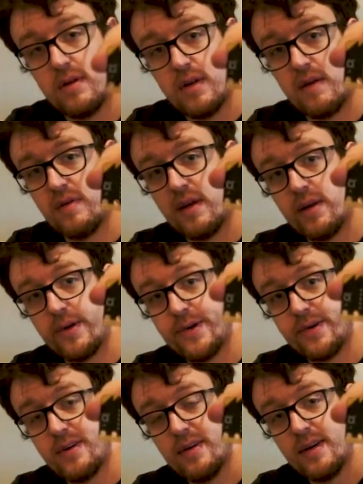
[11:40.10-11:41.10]
lovely
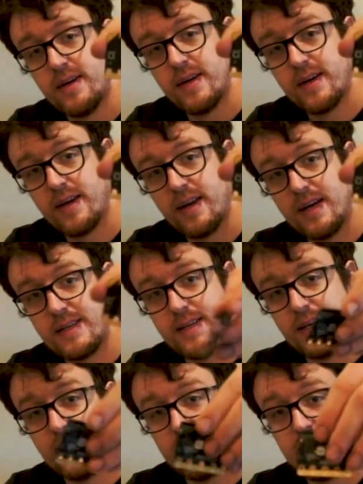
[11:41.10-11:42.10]
little
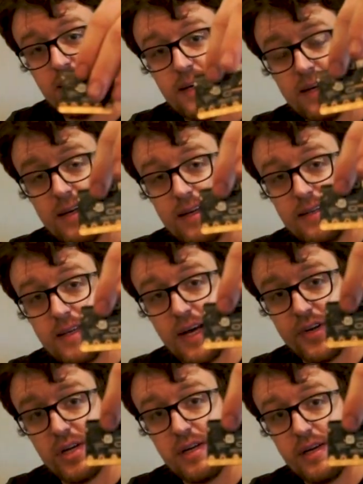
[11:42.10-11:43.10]
connector is
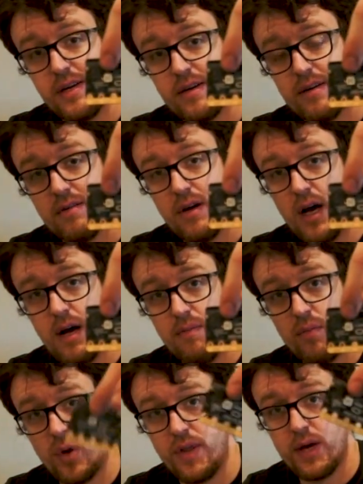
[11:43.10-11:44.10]
actually
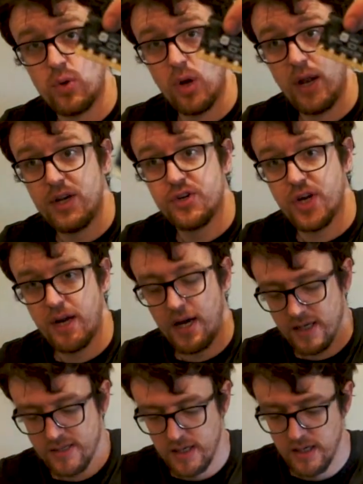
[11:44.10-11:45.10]
what they call an edge
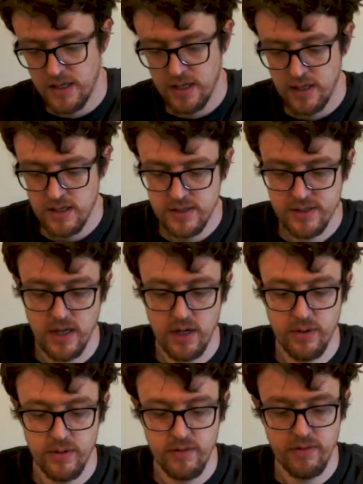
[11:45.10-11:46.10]
connector.
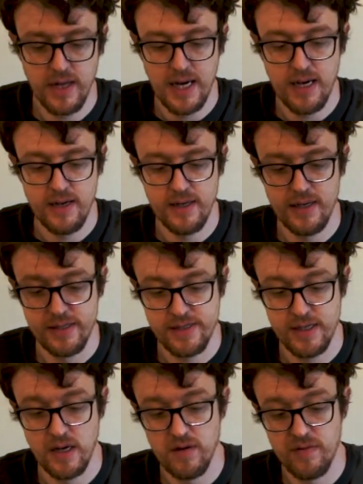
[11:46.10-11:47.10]
So that
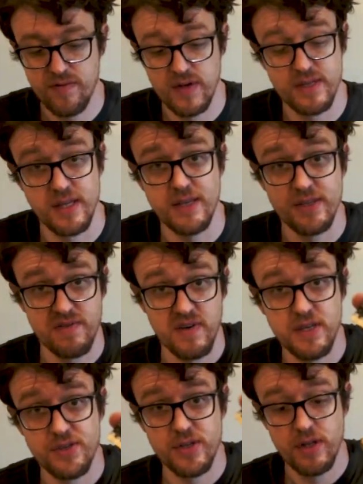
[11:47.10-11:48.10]
itself is the
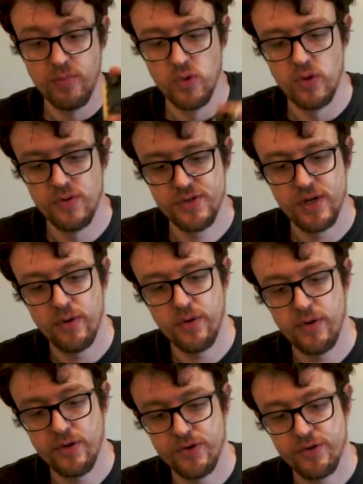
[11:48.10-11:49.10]
interface to the board. So
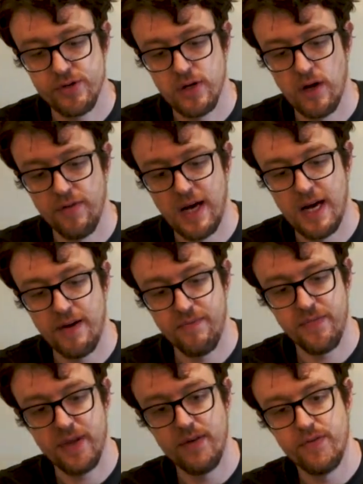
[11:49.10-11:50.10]
you just slot that
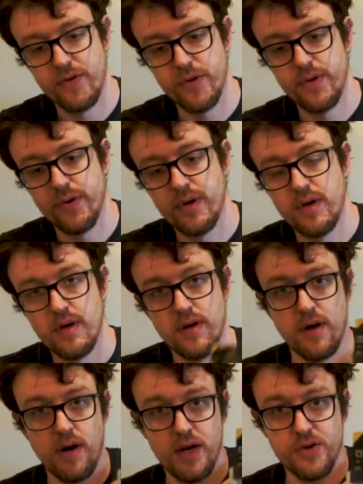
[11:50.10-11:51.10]
into
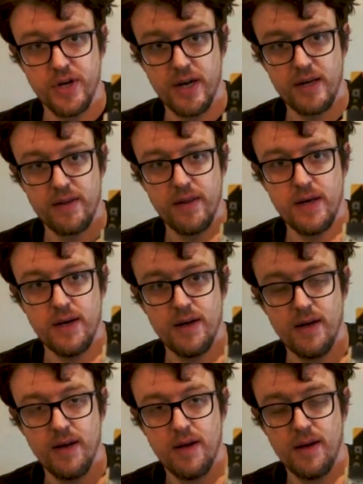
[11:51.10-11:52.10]
our edge connector there,